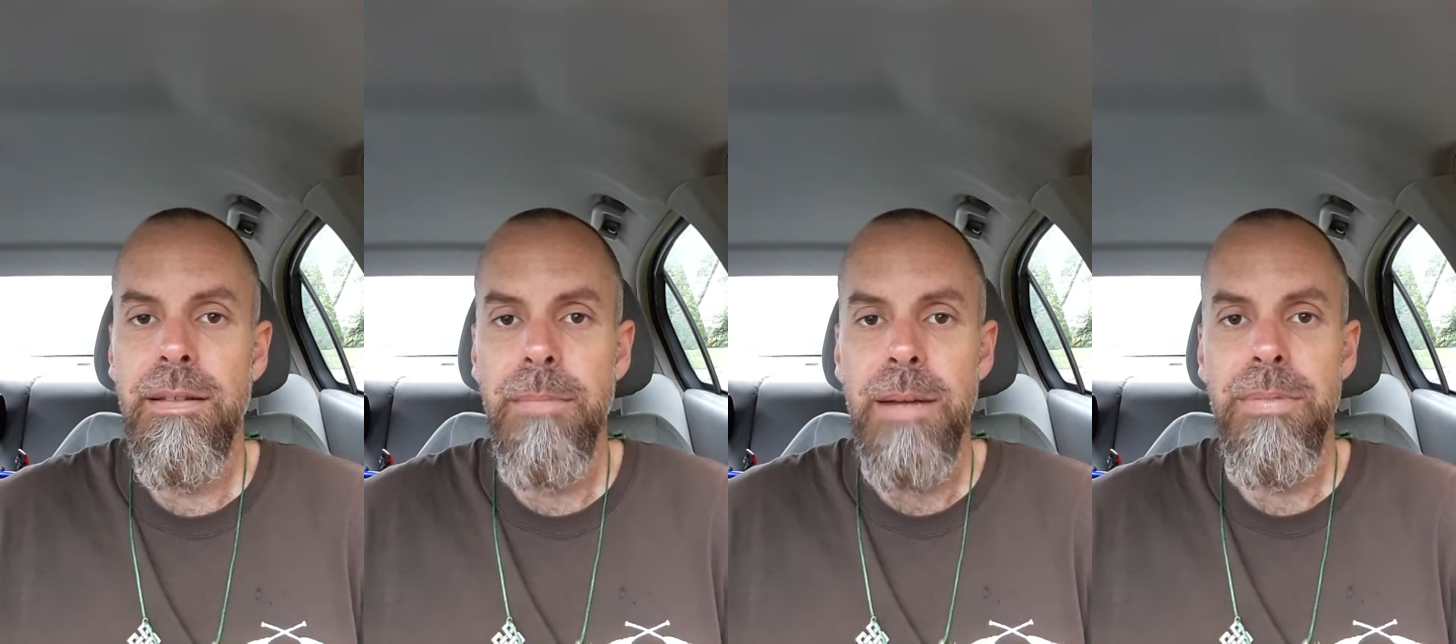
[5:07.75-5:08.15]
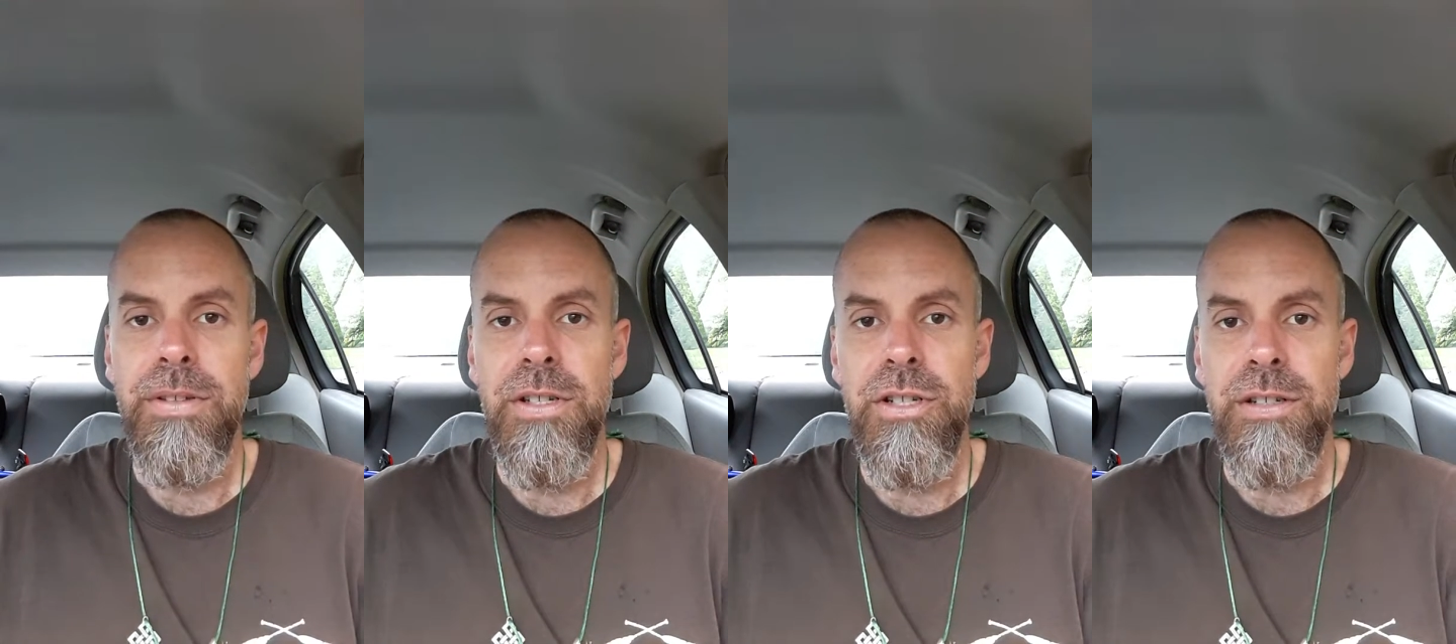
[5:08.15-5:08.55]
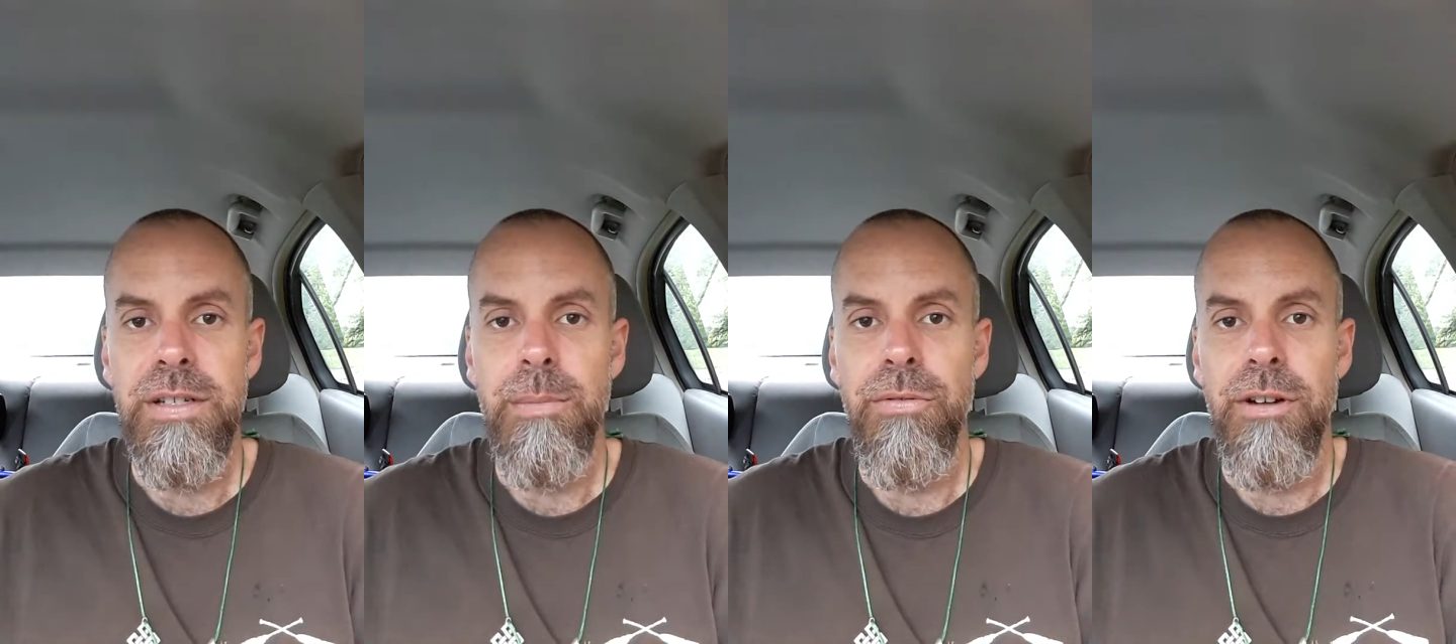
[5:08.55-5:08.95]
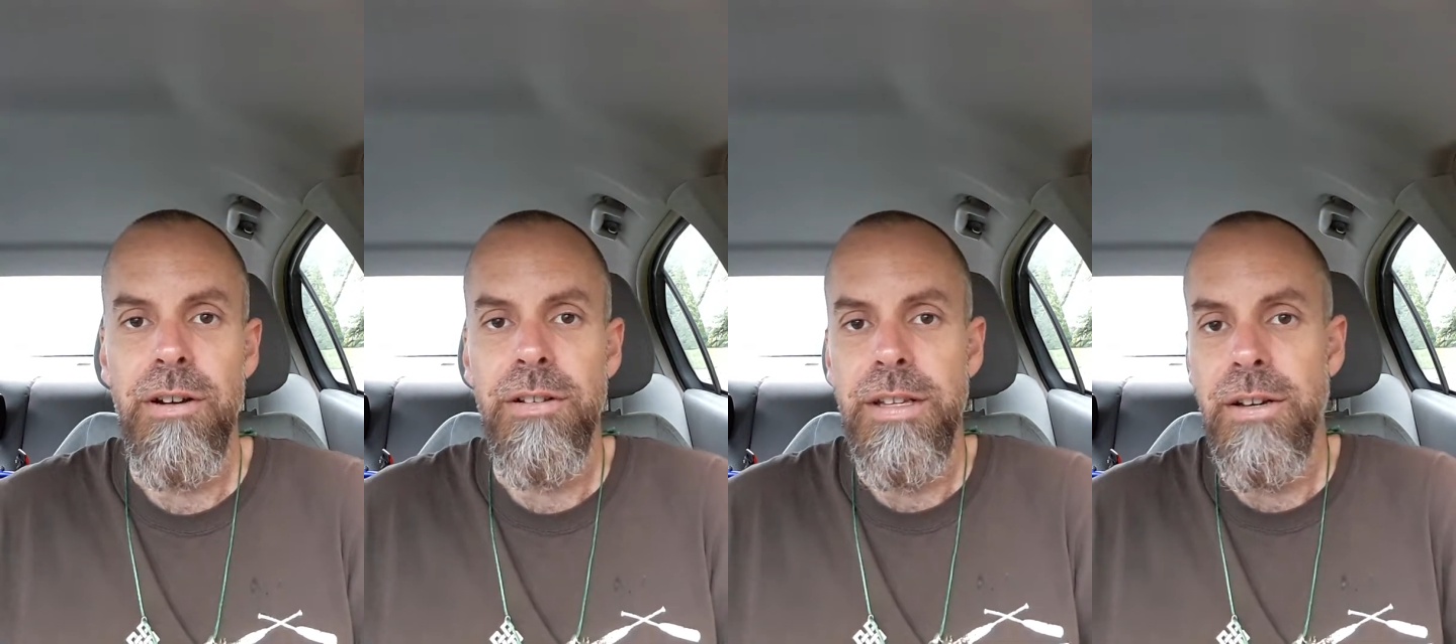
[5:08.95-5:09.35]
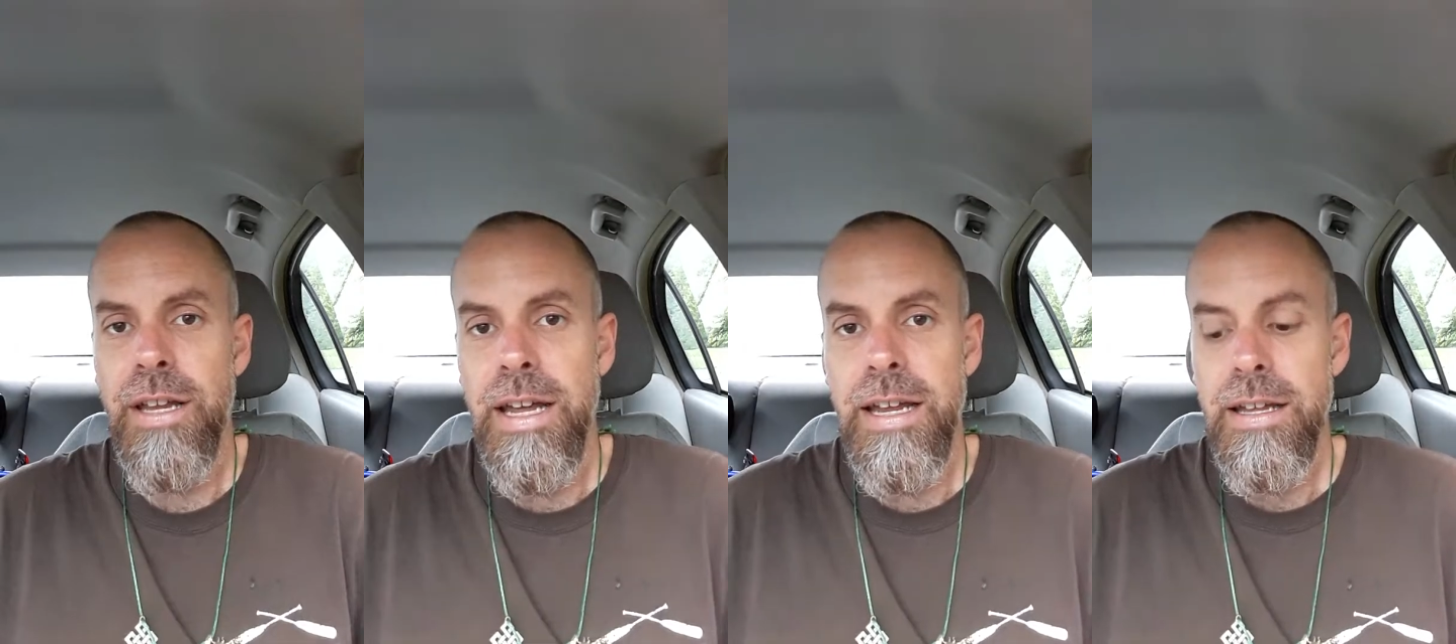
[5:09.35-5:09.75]
my position temporarily,
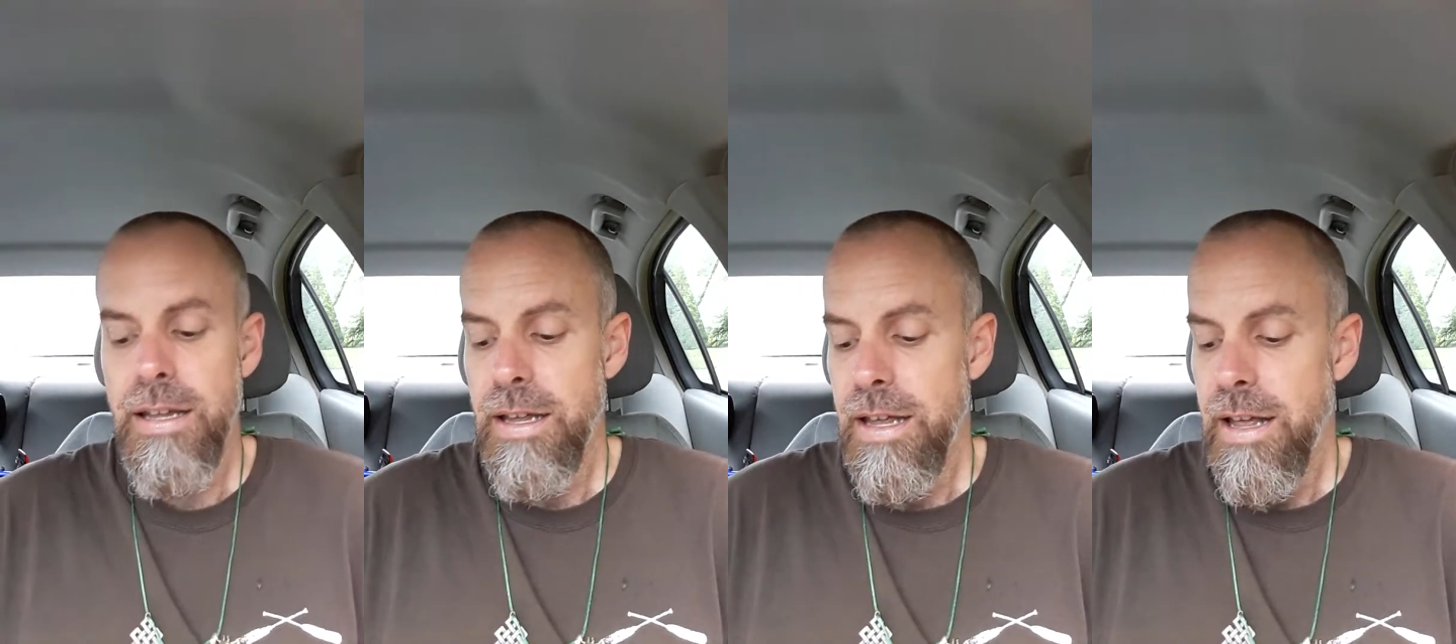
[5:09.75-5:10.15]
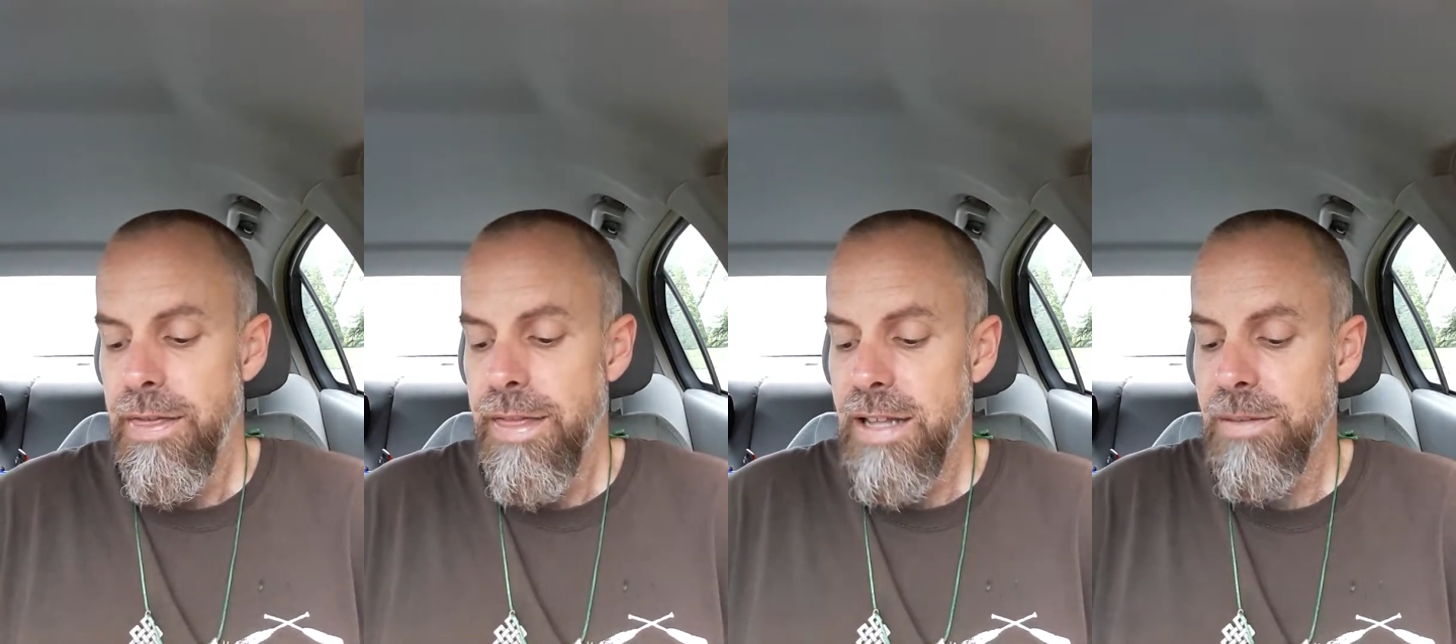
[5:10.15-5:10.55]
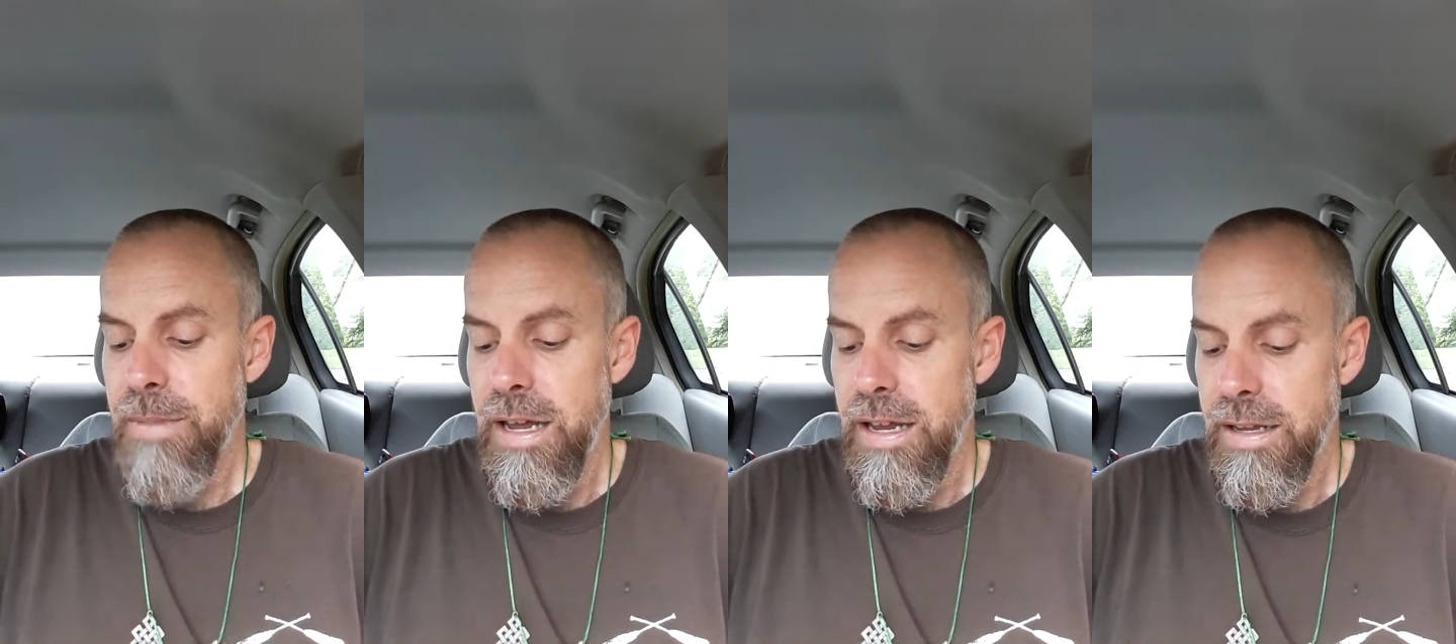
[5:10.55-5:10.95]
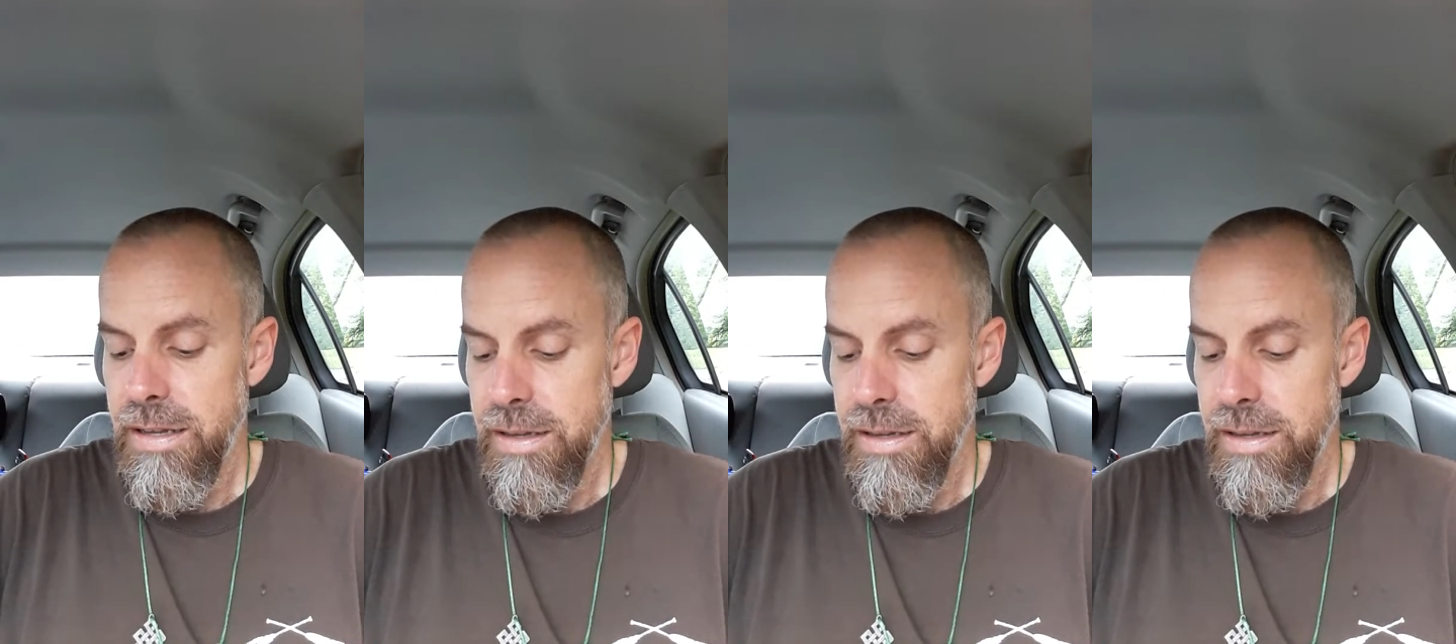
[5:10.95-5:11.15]
okay? That's my